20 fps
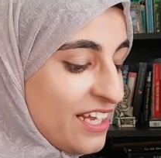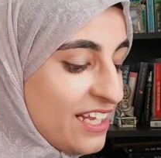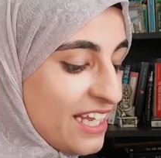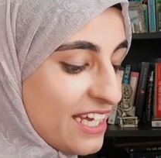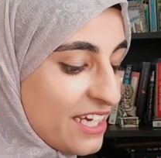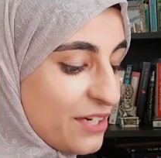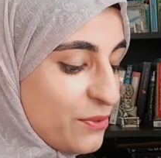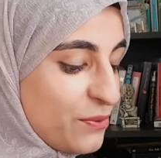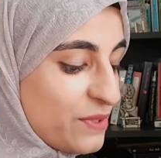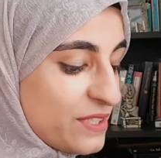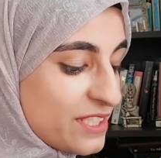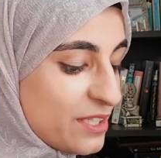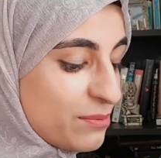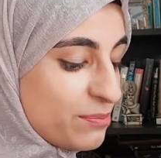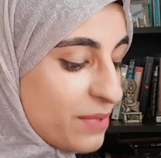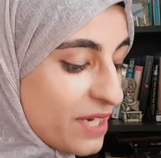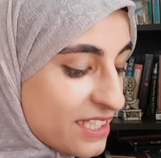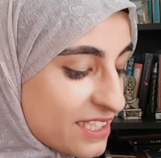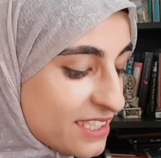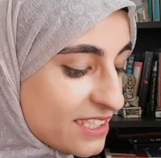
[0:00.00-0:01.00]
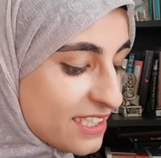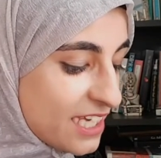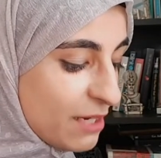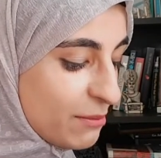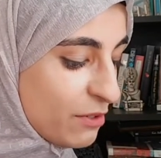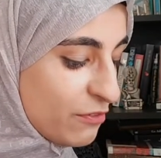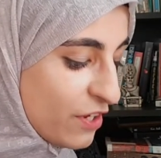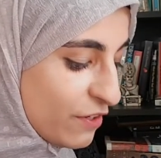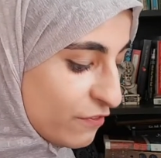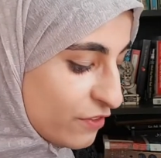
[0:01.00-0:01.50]
Like, it was the best
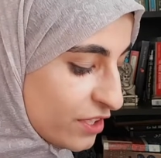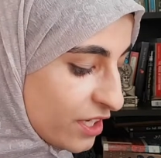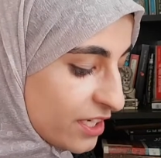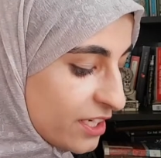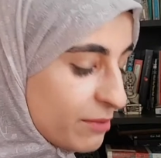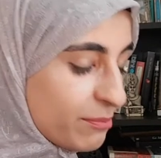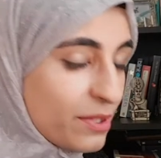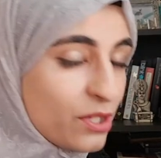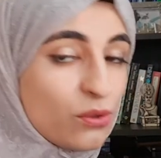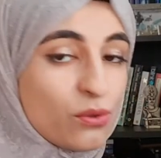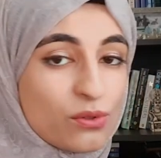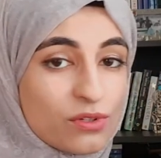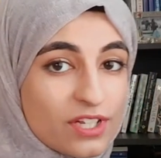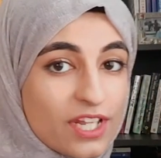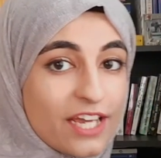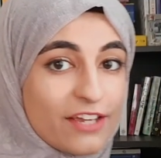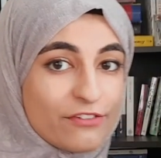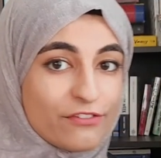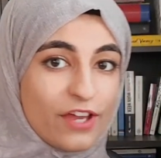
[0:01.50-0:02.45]
exam I've ever done in my whole life